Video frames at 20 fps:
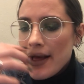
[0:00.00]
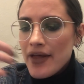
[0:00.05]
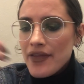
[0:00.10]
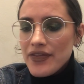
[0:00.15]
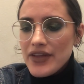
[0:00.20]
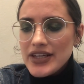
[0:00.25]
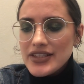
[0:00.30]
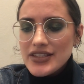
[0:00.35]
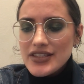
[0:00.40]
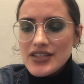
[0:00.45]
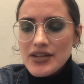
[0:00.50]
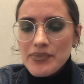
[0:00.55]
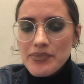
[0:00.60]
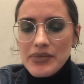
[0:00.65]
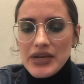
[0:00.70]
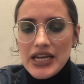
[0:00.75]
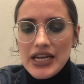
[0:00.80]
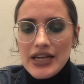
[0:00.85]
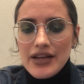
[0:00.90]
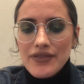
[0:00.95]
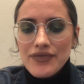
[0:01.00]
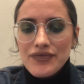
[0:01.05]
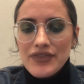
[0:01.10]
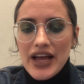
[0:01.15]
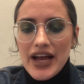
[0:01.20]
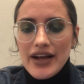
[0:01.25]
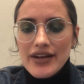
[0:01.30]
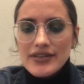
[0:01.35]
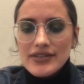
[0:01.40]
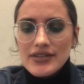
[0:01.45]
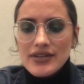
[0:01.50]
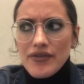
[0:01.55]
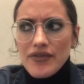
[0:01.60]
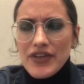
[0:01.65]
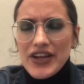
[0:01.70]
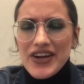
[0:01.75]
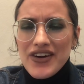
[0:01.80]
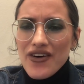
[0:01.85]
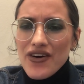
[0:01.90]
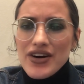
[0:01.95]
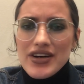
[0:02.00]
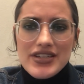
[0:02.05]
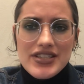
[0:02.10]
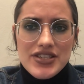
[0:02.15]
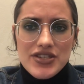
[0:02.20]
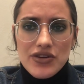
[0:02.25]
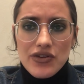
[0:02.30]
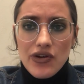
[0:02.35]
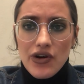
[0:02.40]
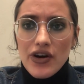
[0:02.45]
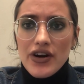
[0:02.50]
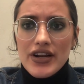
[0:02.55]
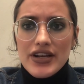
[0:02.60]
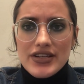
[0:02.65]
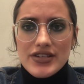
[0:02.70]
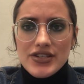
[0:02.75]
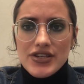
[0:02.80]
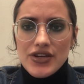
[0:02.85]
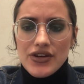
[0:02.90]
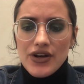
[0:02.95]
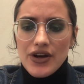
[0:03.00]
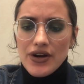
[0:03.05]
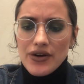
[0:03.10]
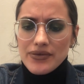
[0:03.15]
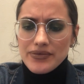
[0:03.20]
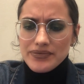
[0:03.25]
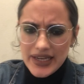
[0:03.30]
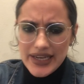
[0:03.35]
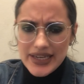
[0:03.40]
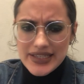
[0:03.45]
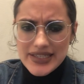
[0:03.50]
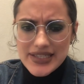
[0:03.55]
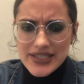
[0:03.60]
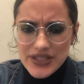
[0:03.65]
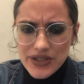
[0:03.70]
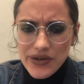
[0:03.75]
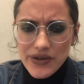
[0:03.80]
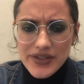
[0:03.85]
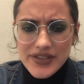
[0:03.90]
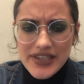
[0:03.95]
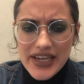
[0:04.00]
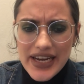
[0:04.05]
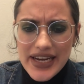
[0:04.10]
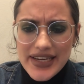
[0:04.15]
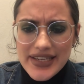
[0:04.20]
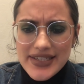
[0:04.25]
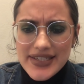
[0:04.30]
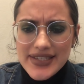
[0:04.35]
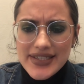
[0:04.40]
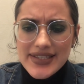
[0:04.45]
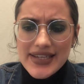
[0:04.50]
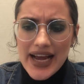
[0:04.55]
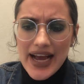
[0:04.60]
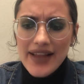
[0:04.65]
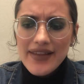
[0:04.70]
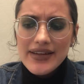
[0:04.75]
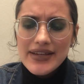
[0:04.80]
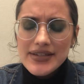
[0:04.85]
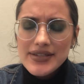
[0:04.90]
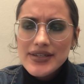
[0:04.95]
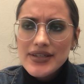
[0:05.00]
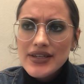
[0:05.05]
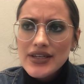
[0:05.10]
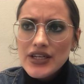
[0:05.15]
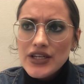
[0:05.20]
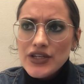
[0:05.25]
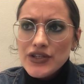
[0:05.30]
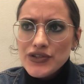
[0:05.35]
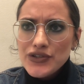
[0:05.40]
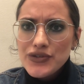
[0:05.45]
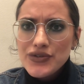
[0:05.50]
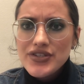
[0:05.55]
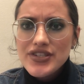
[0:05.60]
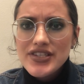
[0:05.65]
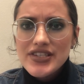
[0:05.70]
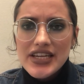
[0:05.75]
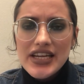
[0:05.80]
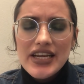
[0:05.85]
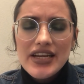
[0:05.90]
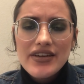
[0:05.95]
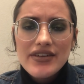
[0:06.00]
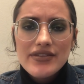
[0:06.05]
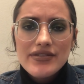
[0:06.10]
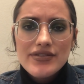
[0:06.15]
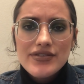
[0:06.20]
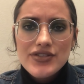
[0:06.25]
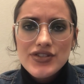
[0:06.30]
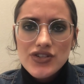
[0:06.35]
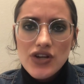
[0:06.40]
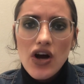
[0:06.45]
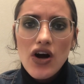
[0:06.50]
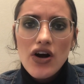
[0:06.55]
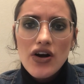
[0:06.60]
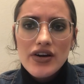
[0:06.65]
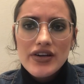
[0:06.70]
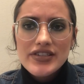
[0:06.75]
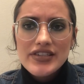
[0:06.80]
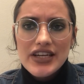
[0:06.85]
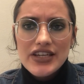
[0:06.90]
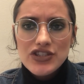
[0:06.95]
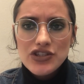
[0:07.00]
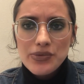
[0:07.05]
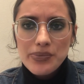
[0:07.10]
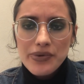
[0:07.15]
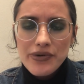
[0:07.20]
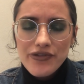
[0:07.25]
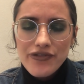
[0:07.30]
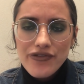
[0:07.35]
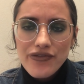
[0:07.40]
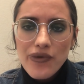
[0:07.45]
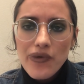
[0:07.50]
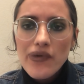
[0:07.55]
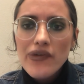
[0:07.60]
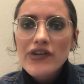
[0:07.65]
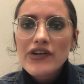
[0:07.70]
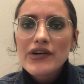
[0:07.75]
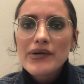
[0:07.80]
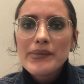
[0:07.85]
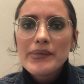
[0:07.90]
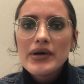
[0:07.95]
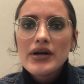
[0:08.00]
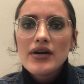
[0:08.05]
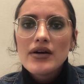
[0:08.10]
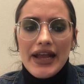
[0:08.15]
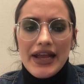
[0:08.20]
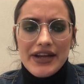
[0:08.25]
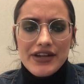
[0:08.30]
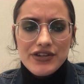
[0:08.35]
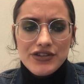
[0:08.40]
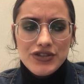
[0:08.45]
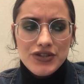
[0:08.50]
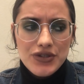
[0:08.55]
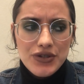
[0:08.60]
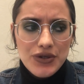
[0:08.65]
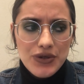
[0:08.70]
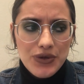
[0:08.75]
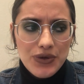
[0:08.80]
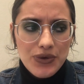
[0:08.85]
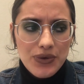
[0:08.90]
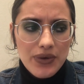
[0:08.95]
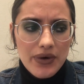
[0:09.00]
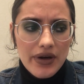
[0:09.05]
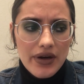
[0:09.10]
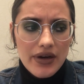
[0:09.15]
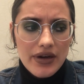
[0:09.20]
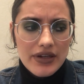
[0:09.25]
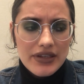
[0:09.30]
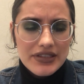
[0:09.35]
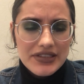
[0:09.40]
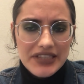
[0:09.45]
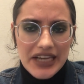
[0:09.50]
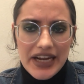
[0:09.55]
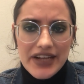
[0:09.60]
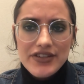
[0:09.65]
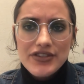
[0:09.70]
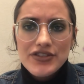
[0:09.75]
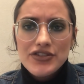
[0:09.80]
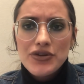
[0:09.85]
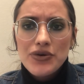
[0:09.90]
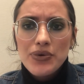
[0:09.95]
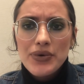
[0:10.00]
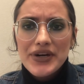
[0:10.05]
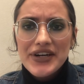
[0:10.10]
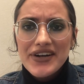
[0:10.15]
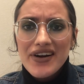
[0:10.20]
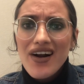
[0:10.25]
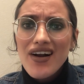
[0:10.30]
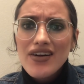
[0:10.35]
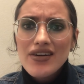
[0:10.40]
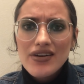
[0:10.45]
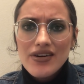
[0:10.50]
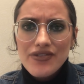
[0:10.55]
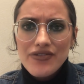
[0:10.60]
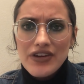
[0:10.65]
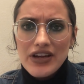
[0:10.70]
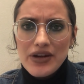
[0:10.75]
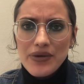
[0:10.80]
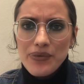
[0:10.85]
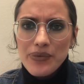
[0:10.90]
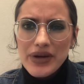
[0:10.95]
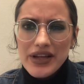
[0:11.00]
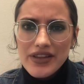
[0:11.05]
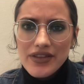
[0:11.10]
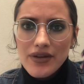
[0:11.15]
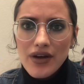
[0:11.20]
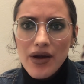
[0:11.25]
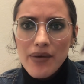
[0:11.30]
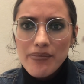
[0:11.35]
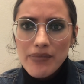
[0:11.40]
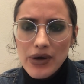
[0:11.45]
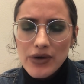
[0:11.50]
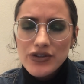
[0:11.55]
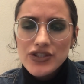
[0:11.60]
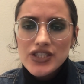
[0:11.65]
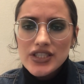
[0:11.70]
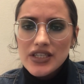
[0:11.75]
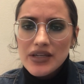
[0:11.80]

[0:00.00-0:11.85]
that doesn't mean that they aren't still artists, you know? It still takes talent to sing songs and to perform and to dance choreography with emotion